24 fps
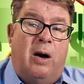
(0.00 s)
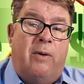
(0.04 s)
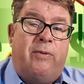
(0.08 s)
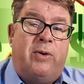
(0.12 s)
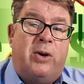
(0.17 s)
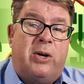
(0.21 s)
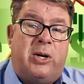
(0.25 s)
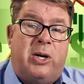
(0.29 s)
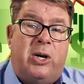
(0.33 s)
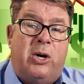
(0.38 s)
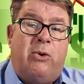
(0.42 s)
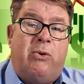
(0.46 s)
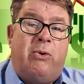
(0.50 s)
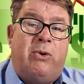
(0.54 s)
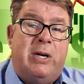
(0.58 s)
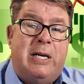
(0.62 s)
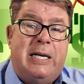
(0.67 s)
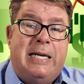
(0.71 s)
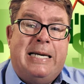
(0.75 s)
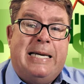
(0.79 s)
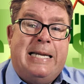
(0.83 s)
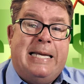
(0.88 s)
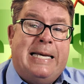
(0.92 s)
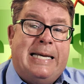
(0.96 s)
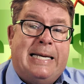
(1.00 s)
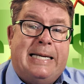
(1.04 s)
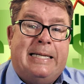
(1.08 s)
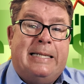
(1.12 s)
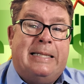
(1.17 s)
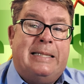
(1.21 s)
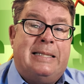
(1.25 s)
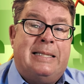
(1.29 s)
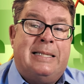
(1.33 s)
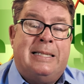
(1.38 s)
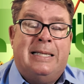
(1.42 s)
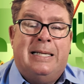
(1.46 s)
of your current
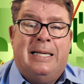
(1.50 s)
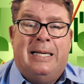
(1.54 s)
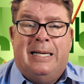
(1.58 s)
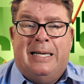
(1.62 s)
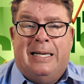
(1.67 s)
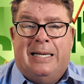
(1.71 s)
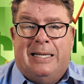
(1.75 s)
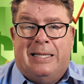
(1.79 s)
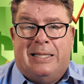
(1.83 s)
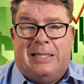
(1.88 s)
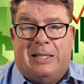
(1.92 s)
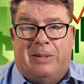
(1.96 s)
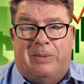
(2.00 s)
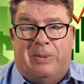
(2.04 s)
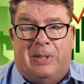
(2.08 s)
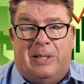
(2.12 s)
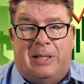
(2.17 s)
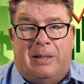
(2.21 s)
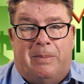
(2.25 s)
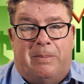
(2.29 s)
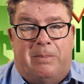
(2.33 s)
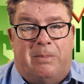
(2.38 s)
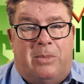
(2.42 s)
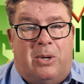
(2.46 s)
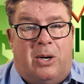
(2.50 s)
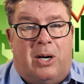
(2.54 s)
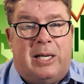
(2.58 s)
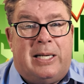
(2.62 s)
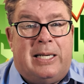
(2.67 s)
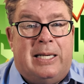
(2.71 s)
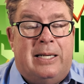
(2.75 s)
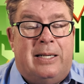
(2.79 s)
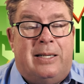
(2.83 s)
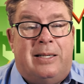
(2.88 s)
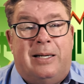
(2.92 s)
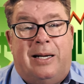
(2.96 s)
needs. So when the
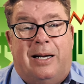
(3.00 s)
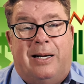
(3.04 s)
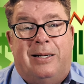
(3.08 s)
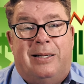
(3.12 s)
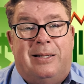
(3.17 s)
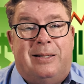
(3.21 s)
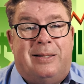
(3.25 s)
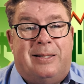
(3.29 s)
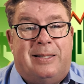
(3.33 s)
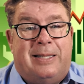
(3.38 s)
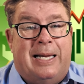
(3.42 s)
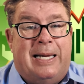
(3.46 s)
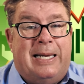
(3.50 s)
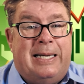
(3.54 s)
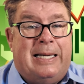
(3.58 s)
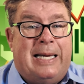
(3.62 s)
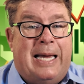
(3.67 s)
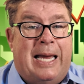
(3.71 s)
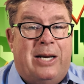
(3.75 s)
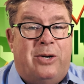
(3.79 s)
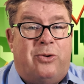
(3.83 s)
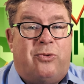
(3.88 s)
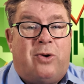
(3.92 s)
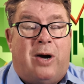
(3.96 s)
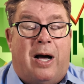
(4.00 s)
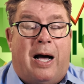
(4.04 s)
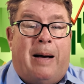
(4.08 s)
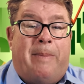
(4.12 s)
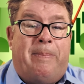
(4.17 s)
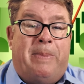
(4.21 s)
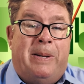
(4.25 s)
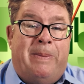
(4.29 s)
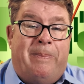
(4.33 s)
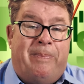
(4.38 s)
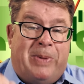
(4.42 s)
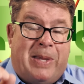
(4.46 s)
market does take a
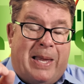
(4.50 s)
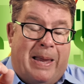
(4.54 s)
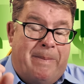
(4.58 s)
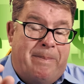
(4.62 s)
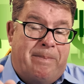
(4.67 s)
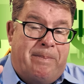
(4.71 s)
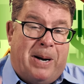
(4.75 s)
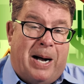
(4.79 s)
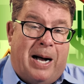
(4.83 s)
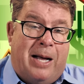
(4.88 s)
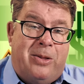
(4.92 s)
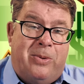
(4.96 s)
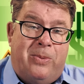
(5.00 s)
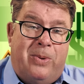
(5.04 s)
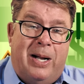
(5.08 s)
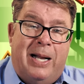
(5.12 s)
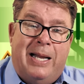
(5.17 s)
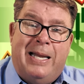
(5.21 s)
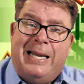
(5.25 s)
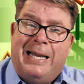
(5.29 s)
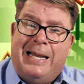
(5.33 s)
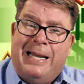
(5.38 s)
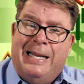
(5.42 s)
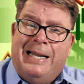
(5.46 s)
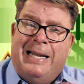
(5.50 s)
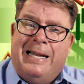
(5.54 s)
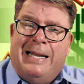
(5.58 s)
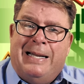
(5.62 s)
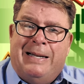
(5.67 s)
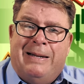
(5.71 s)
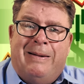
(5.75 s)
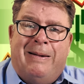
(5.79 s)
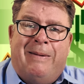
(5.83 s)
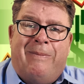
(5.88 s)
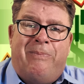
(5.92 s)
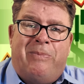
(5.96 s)
drop, and by the way,
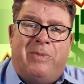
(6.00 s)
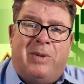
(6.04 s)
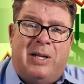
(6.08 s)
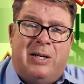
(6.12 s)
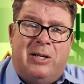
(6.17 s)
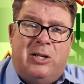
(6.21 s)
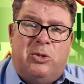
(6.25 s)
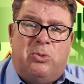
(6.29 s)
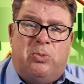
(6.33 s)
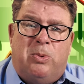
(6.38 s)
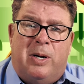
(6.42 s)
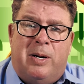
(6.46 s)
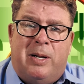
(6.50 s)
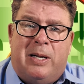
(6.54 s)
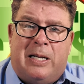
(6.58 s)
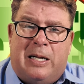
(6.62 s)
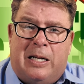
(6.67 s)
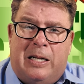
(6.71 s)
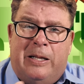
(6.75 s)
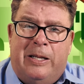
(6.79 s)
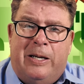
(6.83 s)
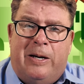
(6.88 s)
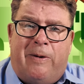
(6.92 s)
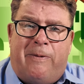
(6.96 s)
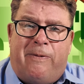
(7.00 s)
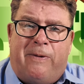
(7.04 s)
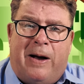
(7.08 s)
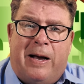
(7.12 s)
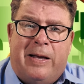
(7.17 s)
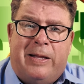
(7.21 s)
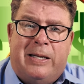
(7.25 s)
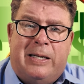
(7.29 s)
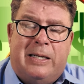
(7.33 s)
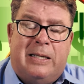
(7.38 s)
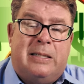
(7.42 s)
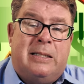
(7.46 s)
just want to
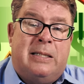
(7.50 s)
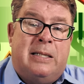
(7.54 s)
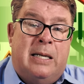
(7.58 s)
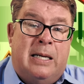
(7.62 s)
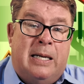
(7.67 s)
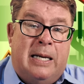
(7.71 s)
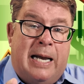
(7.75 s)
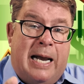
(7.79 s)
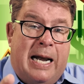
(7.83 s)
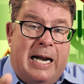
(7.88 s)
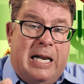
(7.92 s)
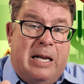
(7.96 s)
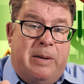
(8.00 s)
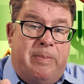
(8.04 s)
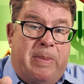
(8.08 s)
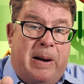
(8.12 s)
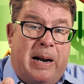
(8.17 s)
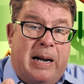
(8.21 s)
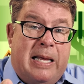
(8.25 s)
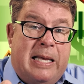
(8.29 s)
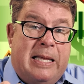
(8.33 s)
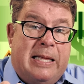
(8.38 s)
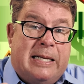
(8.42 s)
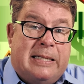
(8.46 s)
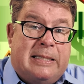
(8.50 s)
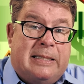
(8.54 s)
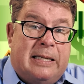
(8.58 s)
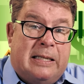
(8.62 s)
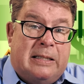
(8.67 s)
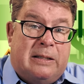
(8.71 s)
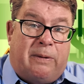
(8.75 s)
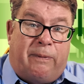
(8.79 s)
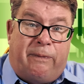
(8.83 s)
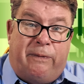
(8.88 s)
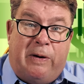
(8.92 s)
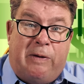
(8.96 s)
clarify this. Anybody that
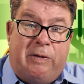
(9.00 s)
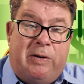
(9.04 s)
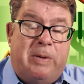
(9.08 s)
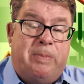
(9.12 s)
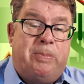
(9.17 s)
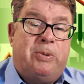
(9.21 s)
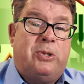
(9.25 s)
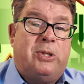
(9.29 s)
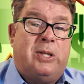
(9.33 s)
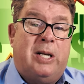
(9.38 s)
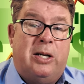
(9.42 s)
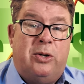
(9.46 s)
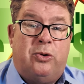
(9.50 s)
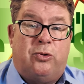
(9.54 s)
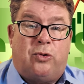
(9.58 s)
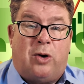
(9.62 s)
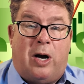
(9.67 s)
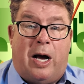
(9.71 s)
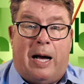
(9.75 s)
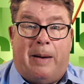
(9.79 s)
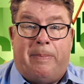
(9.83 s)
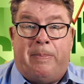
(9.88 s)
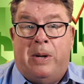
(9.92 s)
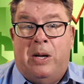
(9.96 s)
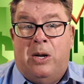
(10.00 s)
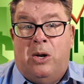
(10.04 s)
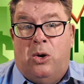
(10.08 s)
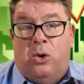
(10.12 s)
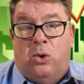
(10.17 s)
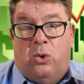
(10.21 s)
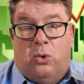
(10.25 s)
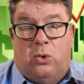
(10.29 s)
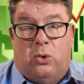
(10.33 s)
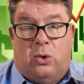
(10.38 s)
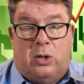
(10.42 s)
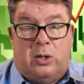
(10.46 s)
says 50% drop
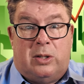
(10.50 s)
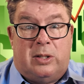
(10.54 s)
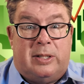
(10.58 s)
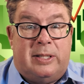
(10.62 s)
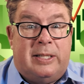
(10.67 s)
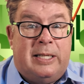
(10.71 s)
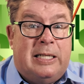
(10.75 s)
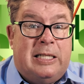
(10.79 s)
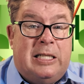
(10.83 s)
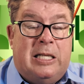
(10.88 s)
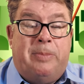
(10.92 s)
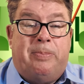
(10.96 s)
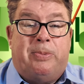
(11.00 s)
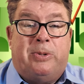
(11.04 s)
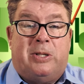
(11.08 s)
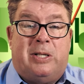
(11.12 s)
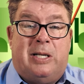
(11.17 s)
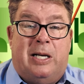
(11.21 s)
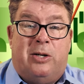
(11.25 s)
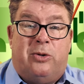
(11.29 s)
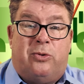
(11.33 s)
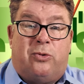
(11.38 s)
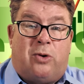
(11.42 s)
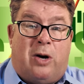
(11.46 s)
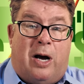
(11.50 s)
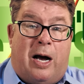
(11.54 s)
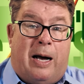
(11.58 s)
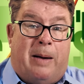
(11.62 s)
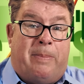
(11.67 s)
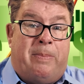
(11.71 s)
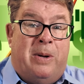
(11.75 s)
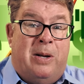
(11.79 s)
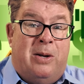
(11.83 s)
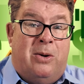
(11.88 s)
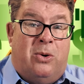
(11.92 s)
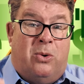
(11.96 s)
or 60%
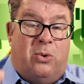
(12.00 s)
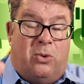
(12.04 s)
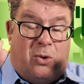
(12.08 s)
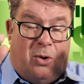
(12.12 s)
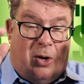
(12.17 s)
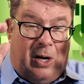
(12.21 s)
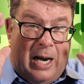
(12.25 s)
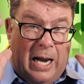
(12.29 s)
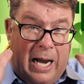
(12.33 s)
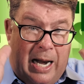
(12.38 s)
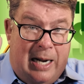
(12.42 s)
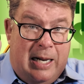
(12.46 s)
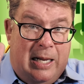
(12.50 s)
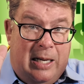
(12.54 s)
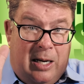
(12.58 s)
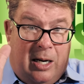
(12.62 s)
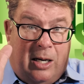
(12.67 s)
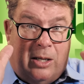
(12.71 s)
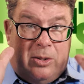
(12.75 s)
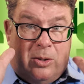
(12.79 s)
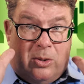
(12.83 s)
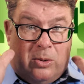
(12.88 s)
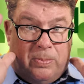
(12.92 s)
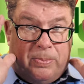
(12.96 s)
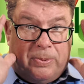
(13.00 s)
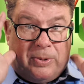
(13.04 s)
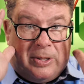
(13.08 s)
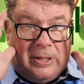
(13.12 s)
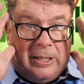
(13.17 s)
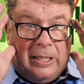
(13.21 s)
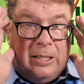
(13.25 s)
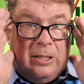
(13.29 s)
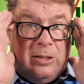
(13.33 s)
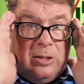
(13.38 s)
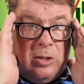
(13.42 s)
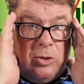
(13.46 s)
drop or any other
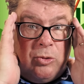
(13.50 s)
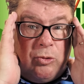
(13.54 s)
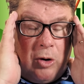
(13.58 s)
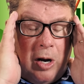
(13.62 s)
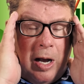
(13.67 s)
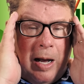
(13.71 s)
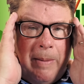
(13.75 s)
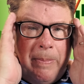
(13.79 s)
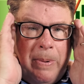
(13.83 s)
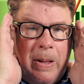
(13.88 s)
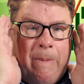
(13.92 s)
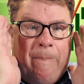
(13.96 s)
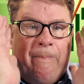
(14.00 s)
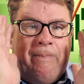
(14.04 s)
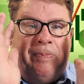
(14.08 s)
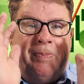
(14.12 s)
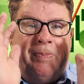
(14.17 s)
percentage of drop,